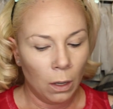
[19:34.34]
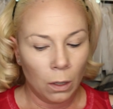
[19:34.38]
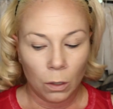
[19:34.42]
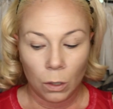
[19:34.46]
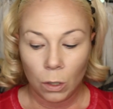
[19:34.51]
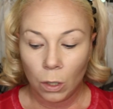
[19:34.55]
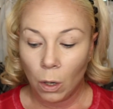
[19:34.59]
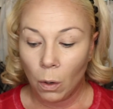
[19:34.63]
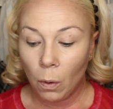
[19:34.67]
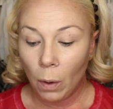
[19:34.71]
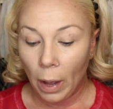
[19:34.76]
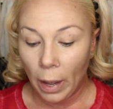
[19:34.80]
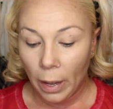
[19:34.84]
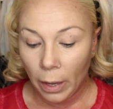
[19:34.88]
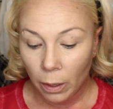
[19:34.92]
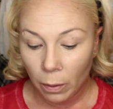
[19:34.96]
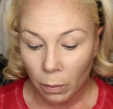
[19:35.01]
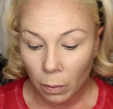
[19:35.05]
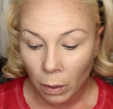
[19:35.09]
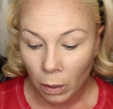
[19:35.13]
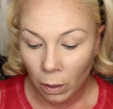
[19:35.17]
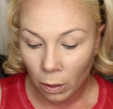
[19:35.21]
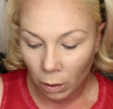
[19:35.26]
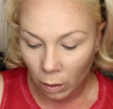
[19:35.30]
So
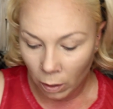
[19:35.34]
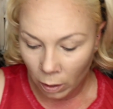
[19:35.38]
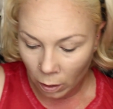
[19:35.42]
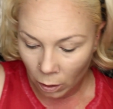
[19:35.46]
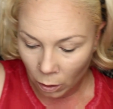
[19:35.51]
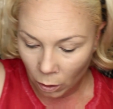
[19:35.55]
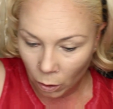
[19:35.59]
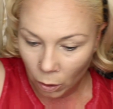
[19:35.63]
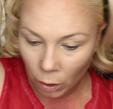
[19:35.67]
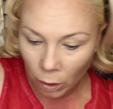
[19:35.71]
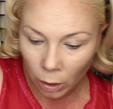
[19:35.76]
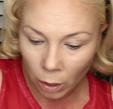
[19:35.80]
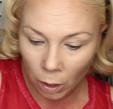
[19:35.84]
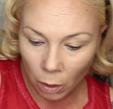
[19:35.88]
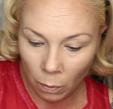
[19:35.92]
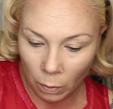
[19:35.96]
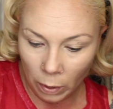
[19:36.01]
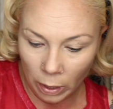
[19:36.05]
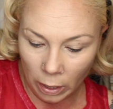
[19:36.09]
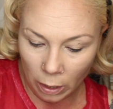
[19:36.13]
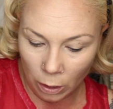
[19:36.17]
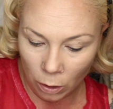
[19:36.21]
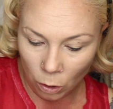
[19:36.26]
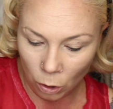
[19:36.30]
I could go
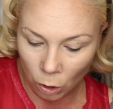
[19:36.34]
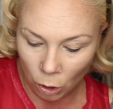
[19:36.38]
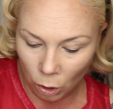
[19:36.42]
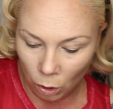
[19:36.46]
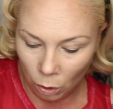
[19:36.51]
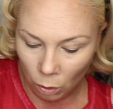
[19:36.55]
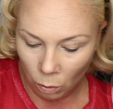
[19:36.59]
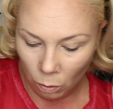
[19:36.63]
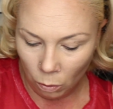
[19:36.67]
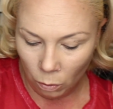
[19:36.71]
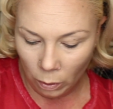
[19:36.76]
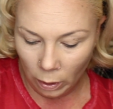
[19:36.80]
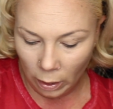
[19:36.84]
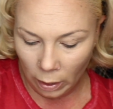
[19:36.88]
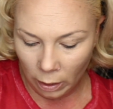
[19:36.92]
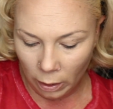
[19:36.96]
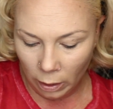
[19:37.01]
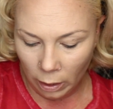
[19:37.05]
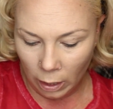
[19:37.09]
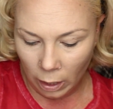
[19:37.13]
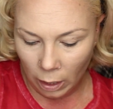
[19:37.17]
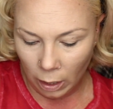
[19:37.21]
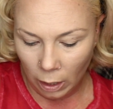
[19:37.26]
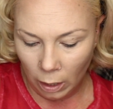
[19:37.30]
into
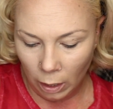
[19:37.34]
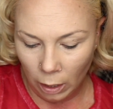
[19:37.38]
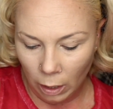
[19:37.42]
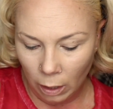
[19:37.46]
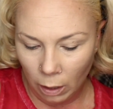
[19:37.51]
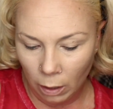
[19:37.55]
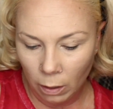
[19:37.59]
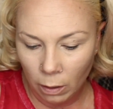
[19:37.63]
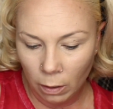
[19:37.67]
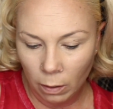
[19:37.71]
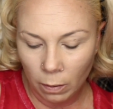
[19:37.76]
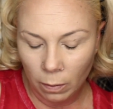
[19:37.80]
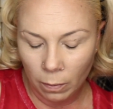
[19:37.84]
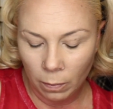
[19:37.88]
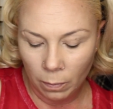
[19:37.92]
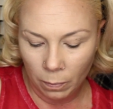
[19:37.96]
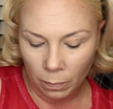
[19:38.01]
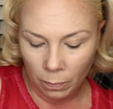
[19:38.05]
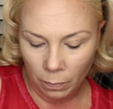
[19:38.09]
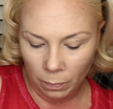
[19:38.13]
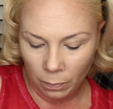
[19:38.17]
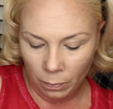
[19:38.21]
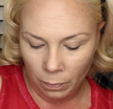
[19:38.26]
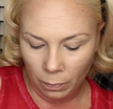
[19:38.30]
the
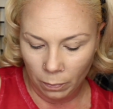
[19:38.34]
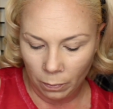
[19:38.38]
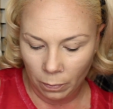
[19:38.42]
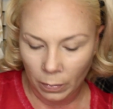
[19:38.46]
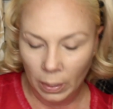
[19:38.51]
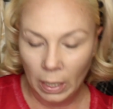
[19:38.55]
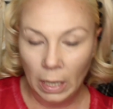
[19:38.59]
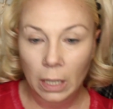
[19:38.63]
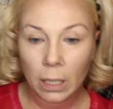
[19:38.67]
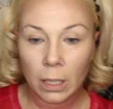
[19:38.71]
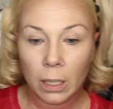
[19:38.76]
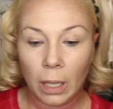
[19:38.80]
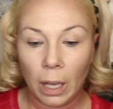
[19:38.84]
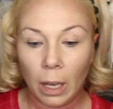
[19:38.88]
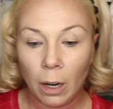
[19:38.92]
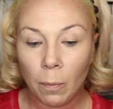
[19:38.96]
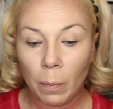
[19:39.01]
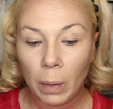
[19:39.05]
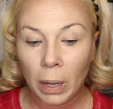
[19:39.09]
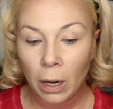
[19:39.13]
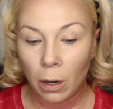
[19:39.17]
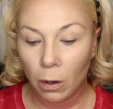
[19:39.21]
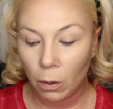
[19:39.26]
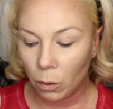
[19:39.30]
side of
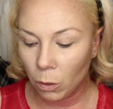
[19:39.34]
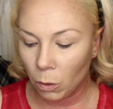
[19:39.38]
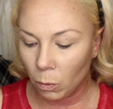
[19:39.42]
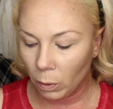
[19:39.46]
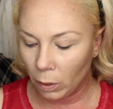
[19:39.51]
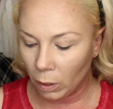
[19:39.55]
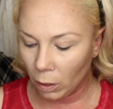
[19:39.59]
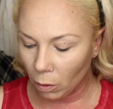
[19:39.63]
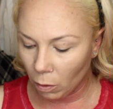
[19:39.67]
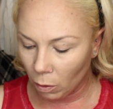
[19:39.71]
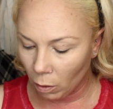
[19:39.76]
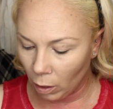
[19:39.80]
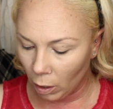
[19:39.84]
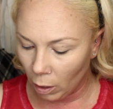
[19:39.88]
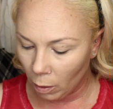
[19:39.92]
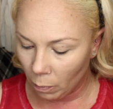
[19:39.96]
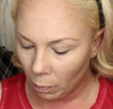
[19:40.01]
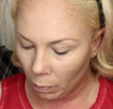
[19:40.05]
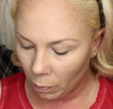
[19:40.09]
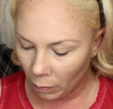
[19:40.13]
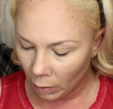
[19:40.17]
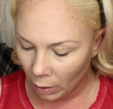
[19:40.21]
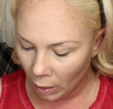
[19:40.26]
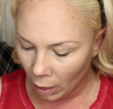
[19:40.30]
my nose with the
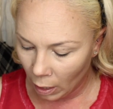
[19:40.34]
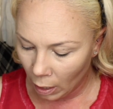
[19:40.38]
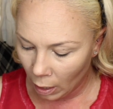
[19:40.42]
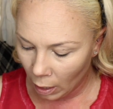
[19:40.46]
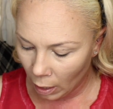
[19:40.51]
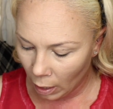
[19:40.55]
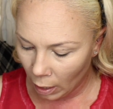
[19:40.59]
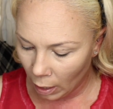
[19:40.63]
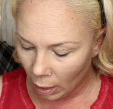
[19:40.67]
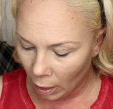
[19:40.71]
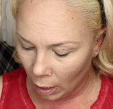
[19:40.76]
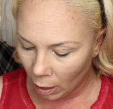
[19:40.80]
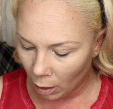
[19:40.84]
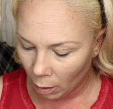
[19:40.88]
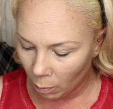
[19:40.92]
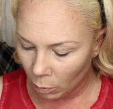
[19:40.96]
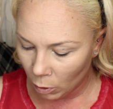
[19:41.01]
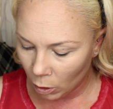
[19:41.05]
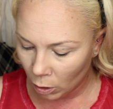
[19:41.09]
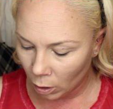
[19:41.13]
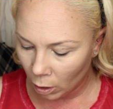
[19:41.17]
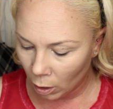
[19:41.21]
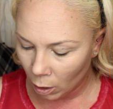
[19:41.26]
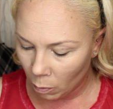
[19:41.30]
cream, and I'm
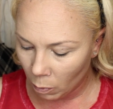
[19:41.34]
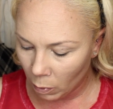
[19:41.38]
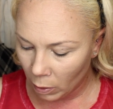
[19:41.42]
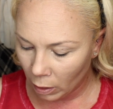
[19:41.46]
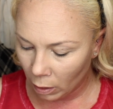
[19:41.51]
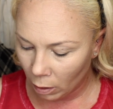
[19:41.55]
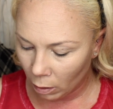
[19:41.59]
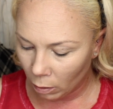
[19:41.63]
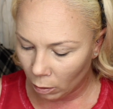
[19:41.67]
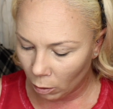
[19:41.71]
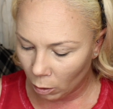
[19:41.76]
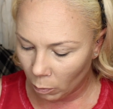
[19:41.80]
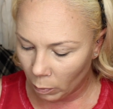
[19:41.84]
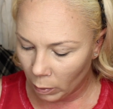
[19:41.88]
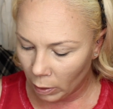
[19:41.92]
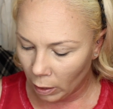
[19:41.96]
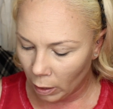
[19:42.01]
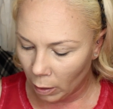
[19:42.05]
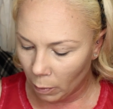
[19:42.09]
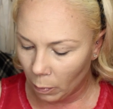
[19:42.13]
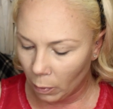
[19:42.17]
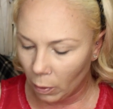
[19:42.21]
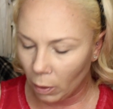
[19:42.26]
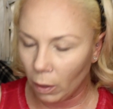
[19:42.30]
just going to pick a little bit
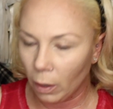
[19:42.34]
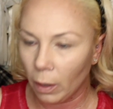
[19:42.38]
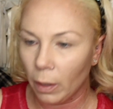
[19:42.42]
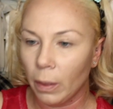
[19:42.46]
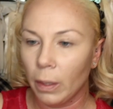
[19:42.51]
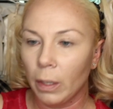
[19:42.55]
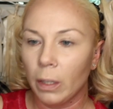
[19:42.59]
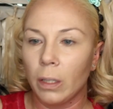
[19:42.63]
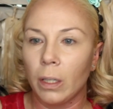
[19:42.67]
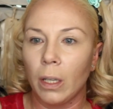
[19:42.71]
up on the